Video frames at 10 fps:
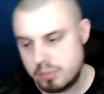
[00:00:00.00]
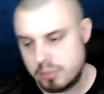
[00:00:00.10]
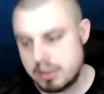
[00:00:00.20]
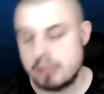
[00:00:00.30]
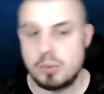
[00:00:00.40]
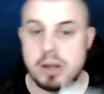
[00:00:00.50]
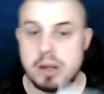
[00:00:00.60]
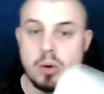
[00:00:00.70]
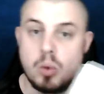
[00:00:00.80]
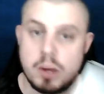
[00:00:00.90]
that's where it
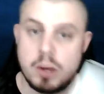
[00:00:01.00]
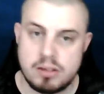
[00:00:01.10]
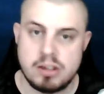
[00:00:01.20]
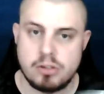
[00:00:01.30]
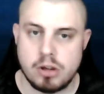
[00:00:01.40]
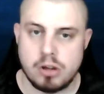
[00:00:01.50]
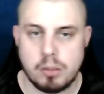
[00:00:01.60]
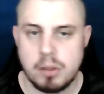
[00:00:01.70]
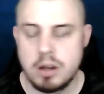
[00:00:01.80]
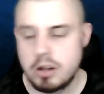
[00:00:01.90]
all went tits up.
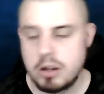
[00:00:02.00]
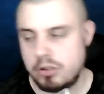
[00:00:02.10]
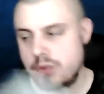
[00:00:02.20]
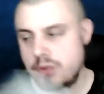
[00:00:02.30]
So if